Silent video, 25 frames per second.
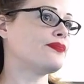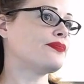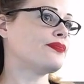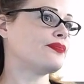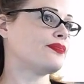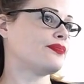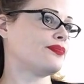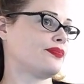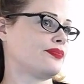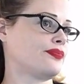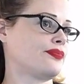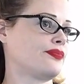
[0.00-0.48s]

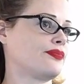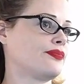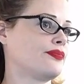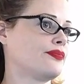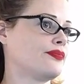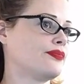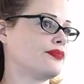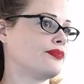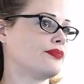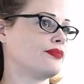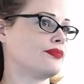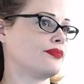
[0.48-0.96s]

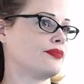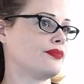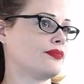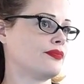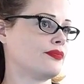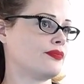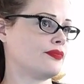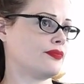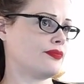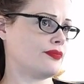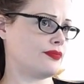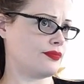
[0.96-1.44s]

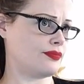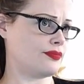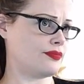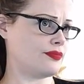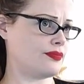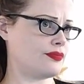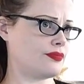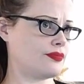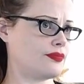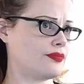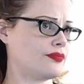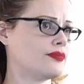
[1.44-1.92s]

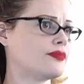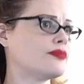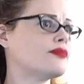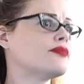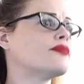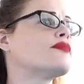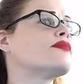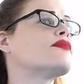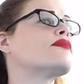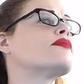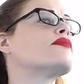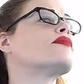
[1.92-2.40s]

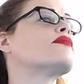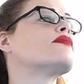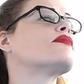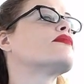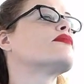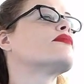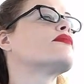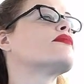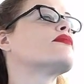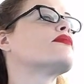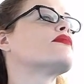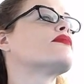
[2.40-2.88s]

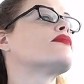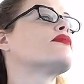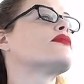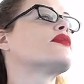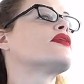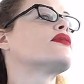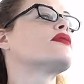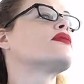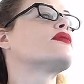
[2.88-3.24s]
(no one is talking)